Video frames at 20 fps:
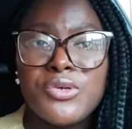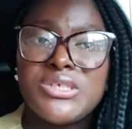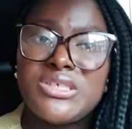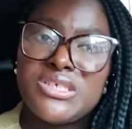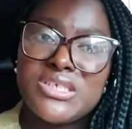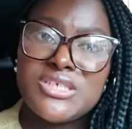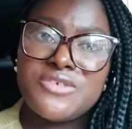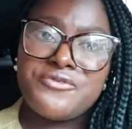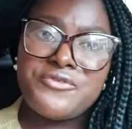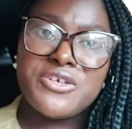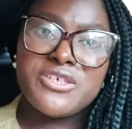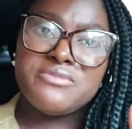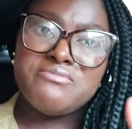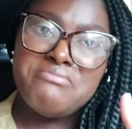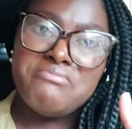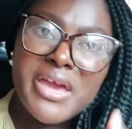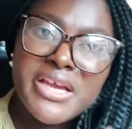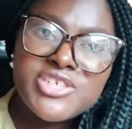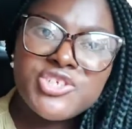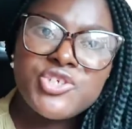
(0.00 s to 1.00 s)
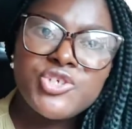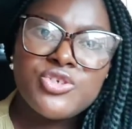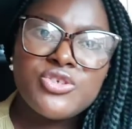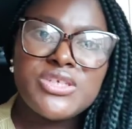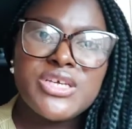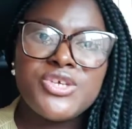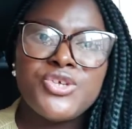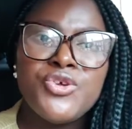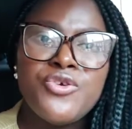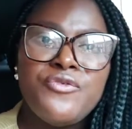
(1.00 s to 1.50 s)
research first. Make sure
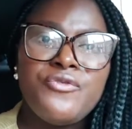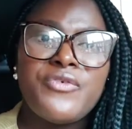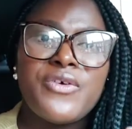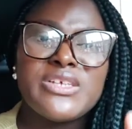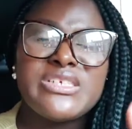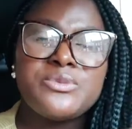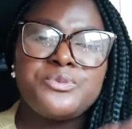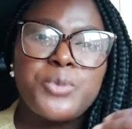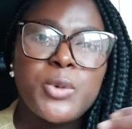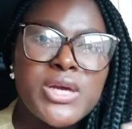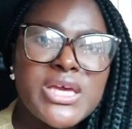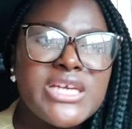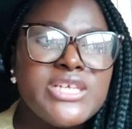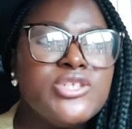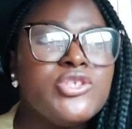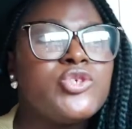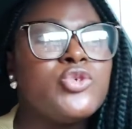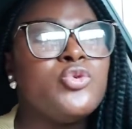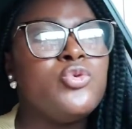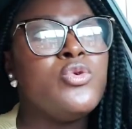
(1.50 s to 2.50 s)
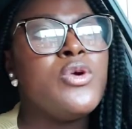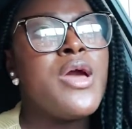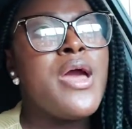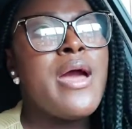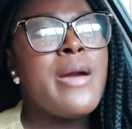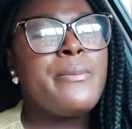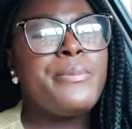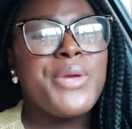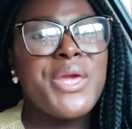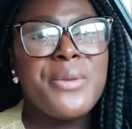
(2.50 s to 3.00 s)
that you've spoken to
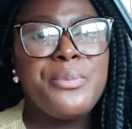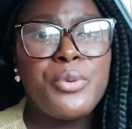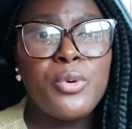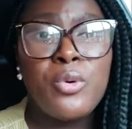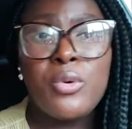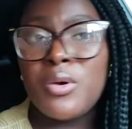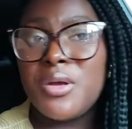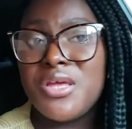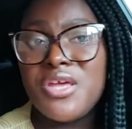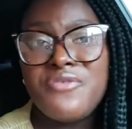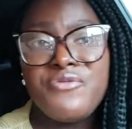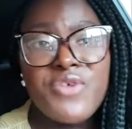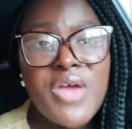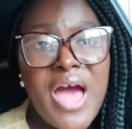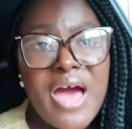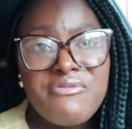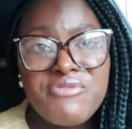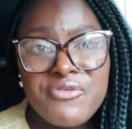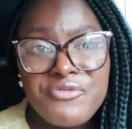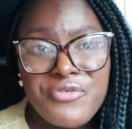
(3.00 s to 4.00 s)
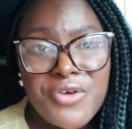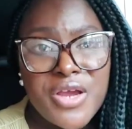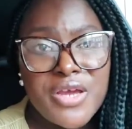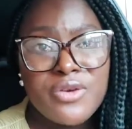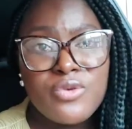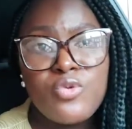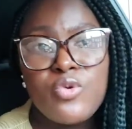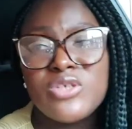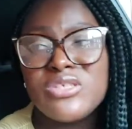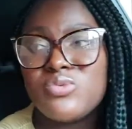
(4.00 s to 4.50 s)
people. If you have a
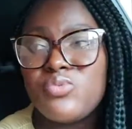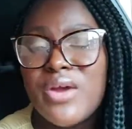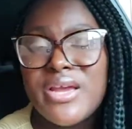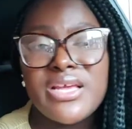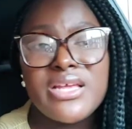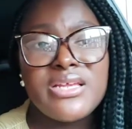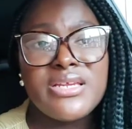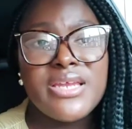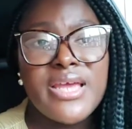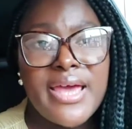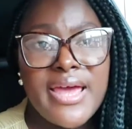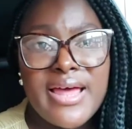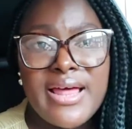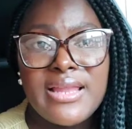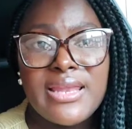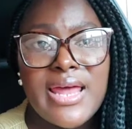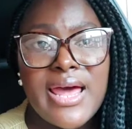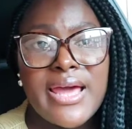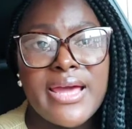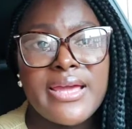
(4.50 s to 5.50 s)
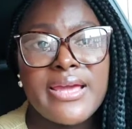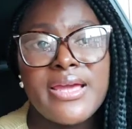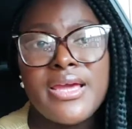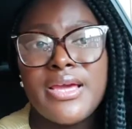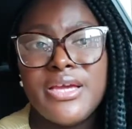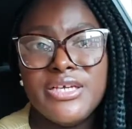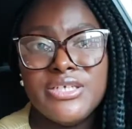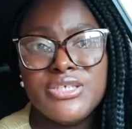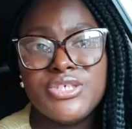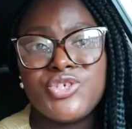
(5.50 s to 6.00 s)
friend who is working in the airline
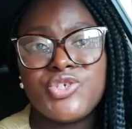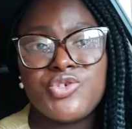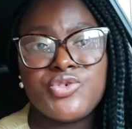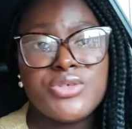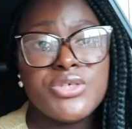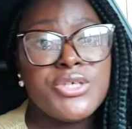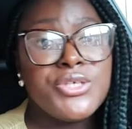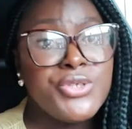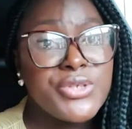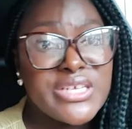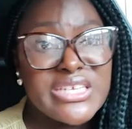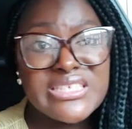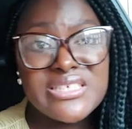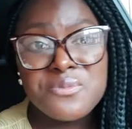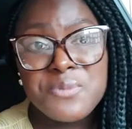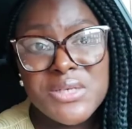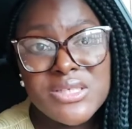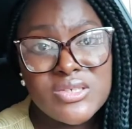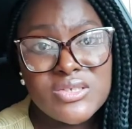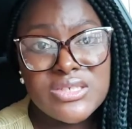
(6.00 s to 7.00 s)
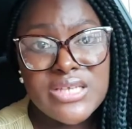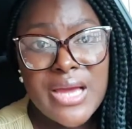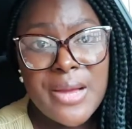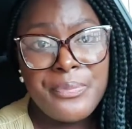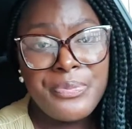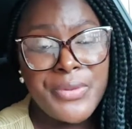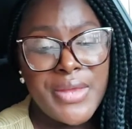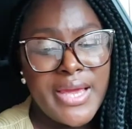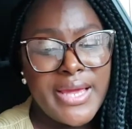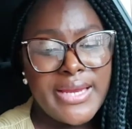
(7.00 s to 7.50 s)
industry, you can speak to
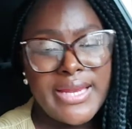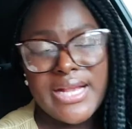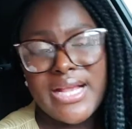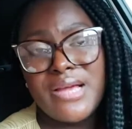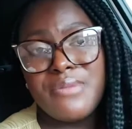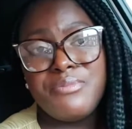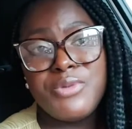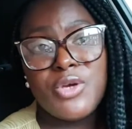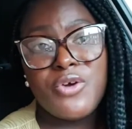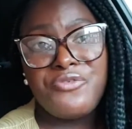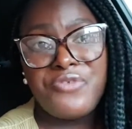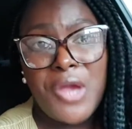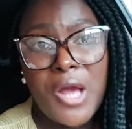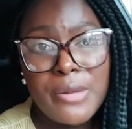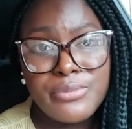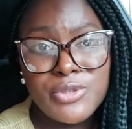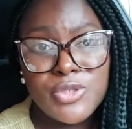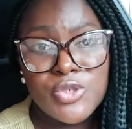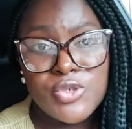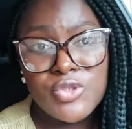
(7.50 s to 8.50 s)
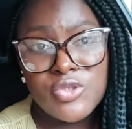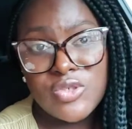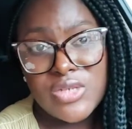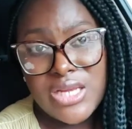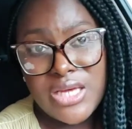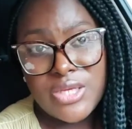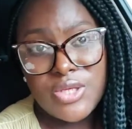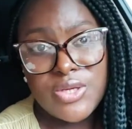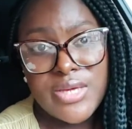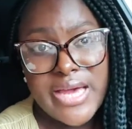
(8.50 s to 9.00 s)
them. They can be of help to you to
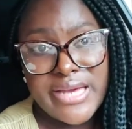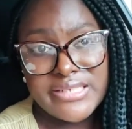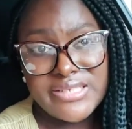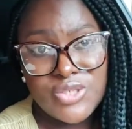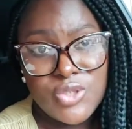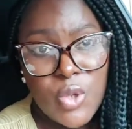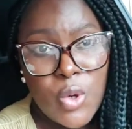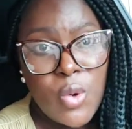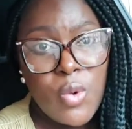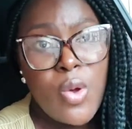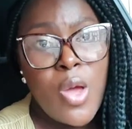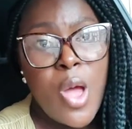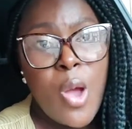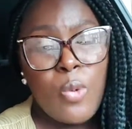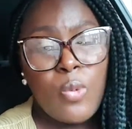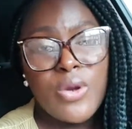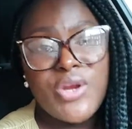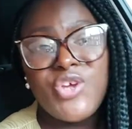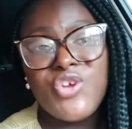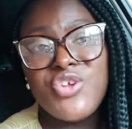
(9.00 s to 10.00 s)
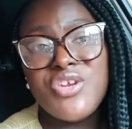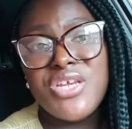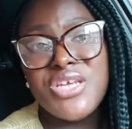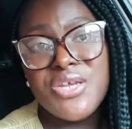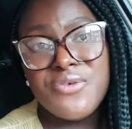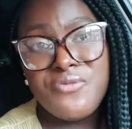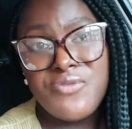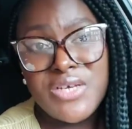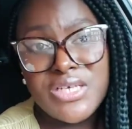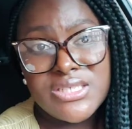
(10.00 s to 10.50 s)
let you guys know whether you need
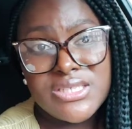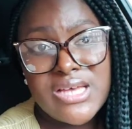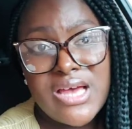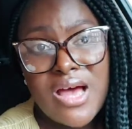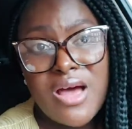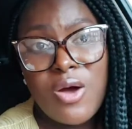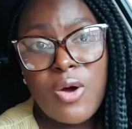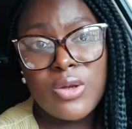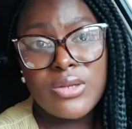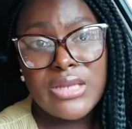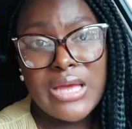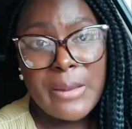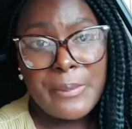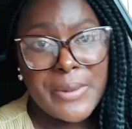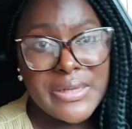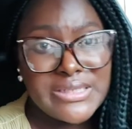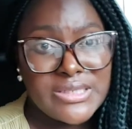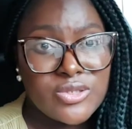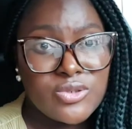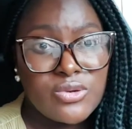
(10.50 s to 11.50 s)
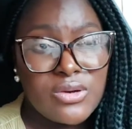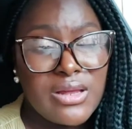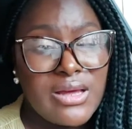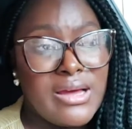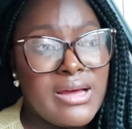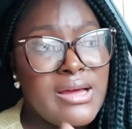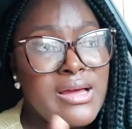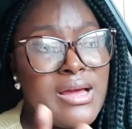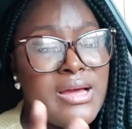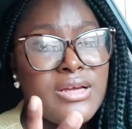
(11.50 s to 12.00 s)
a visa on that
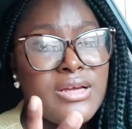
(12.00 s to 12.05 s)
particular